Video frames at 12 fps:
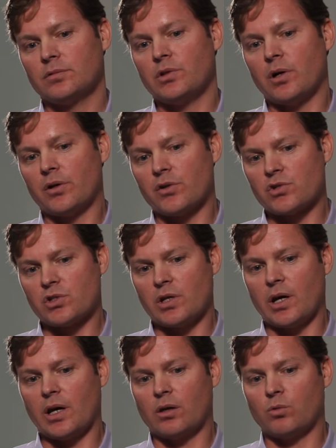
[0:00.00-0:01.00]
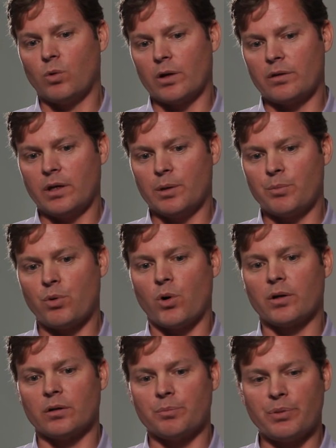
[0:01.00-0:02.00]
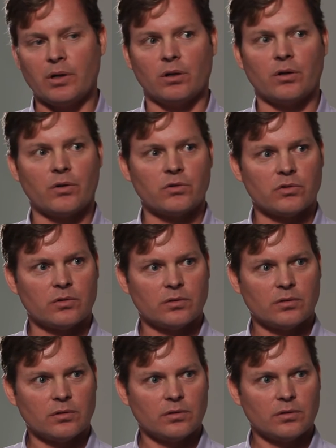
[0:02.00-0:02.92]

to understand what the important pillars